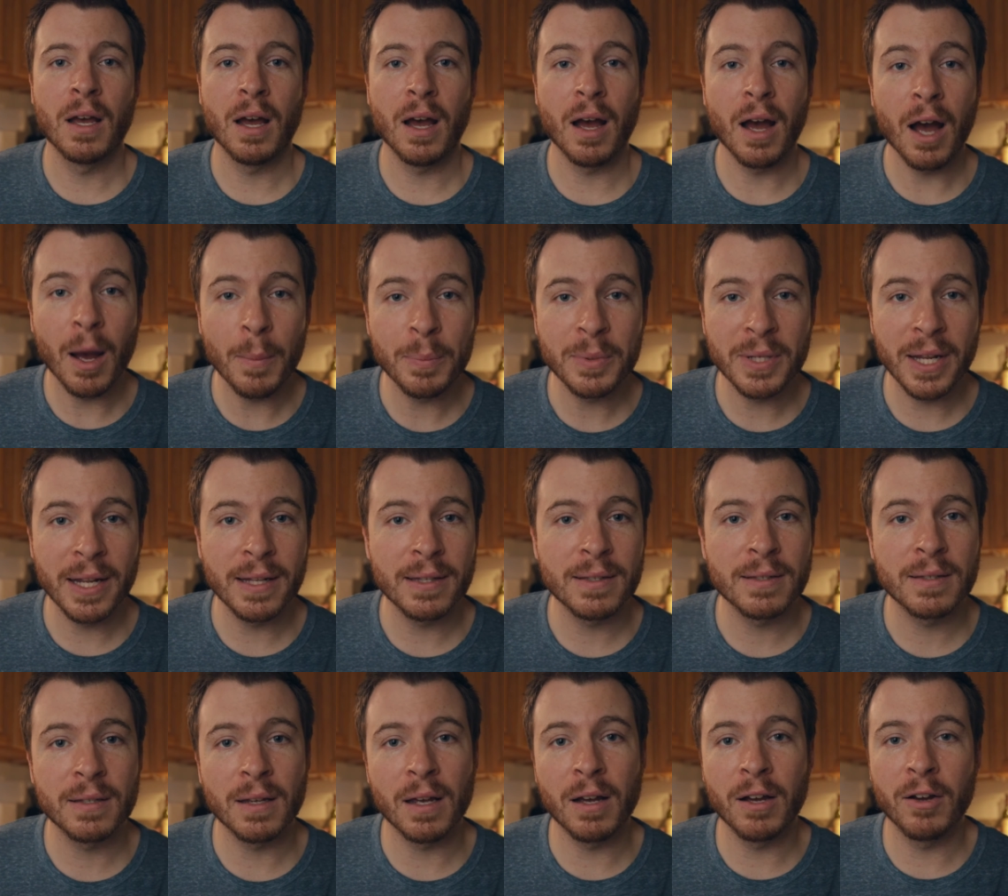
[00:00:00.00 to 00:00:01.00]
uh,
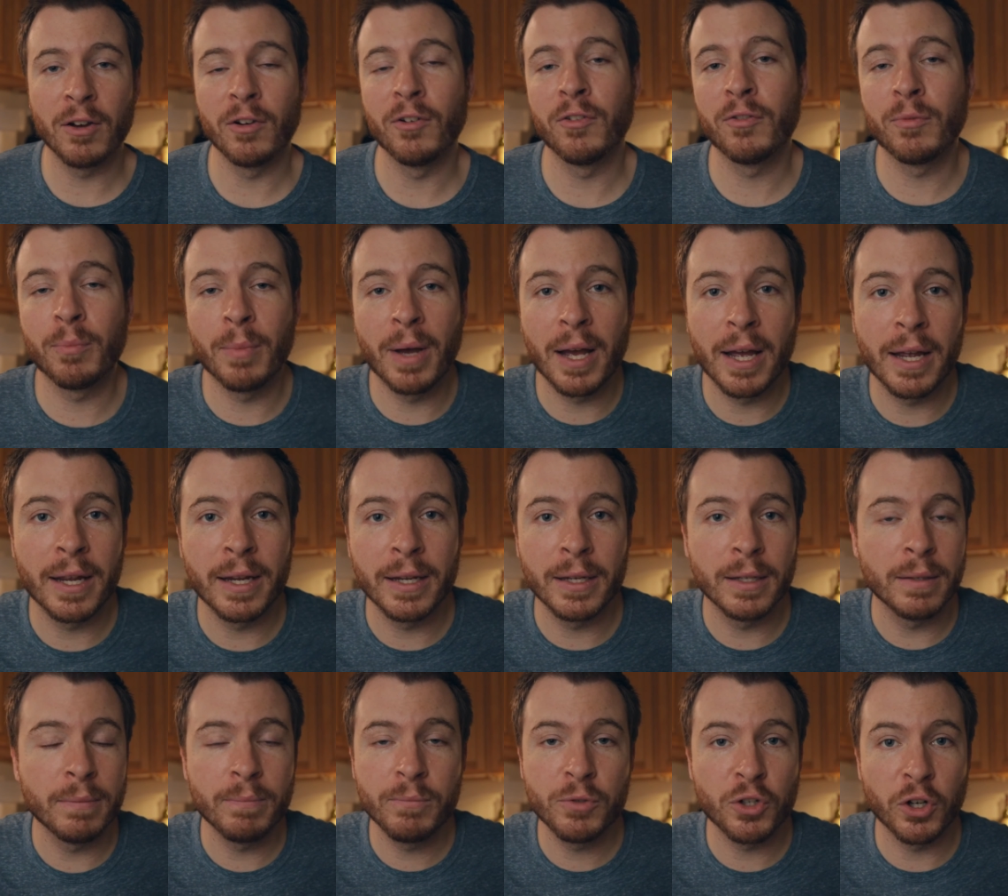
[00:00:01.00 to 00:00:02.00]
updates of
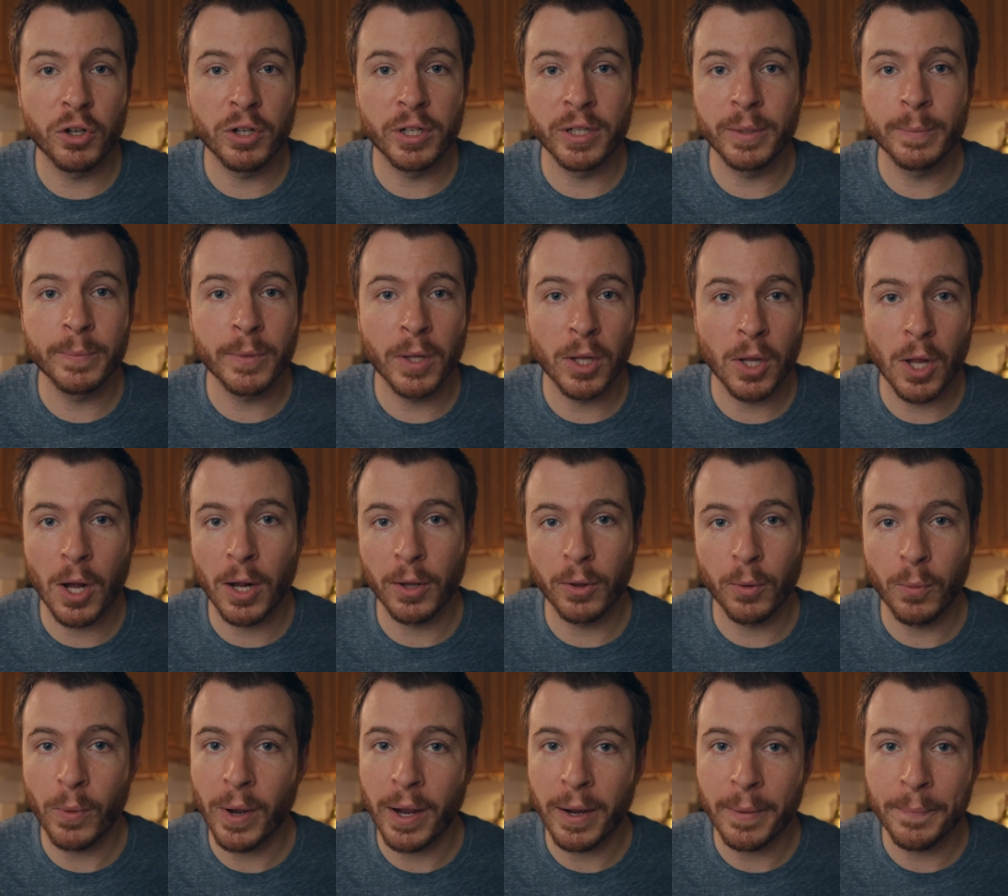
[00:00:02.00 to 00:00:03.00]
my journey along
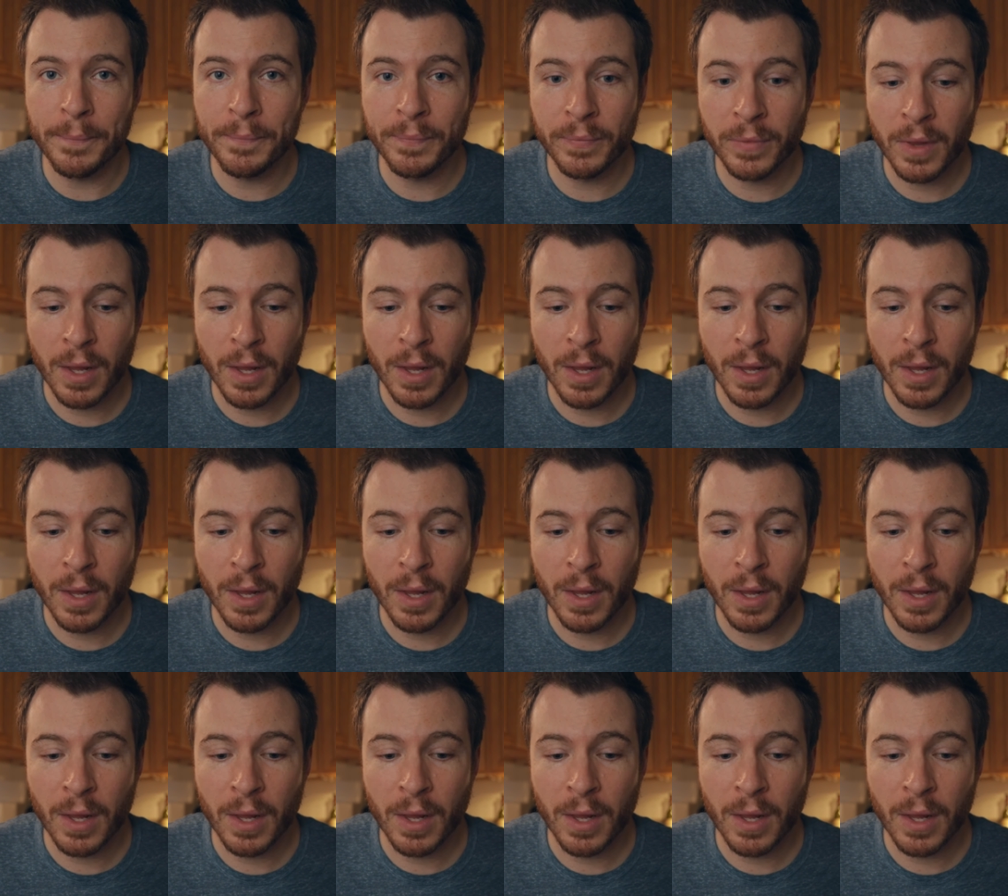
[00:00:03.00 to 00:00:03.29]
the way.